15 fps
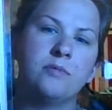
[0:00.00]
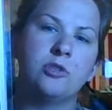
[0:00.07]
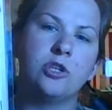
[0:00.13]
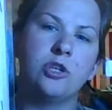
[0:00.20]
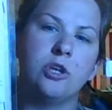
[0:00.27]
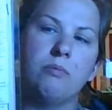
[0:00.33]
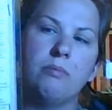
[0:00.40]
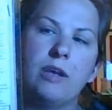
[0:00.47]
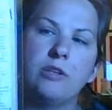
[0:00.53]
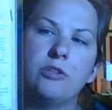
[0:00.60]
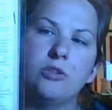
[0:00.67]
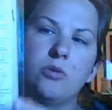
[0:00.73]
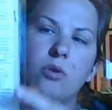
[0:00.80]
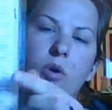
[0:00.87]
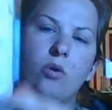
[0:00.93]
So you can make
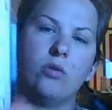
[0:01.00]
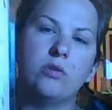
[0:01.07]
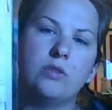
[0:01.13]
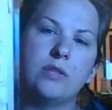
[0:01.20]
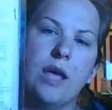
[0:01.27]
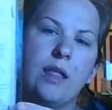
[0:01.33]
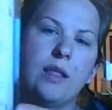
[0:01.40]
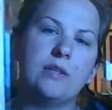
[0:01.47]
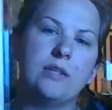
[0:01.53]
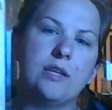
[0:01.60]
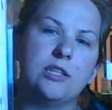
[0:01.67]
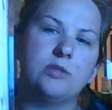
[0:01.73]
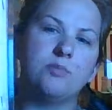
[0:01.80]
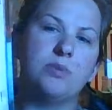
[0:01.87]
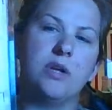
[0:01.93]
2 whole
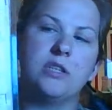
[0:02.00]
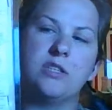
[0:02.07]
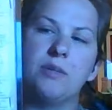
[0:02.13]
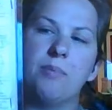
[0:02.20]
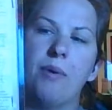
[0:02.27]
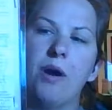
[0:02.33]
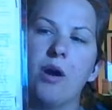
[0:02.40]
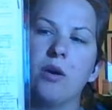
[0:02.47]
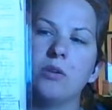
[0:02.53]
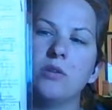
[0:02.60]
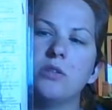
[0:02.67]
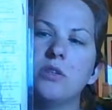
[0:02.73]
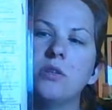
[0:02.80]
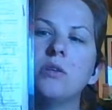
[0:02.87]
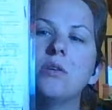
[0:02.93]
skeletons plus the
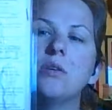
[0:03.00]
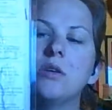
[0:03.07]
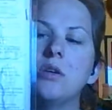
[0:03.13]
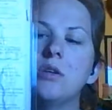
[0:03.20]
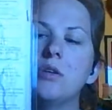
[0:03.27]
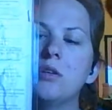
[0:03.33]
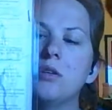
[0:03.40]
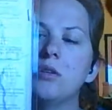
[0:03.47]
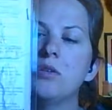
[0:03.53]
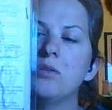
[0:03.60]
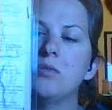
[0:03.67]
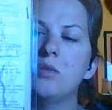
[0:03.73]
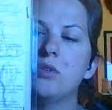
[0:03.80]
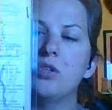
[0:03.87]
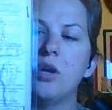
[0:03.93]
parts,
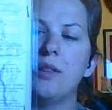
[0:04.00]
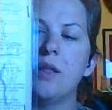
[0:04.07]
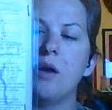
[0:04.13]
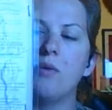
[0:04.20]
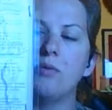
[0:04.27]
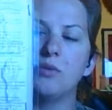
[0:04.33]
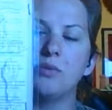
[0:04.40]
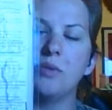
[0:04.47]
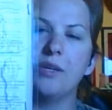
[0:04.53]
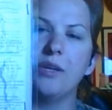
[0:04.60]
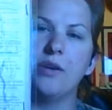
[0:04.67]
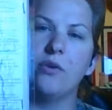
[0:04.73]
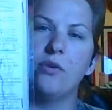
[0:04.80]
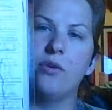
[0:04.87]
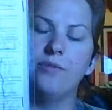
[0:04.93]
which I thought was
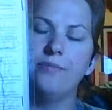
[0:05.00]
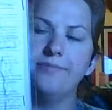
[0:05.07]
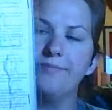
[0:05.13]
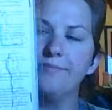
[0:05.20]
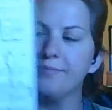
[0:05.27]
really cool.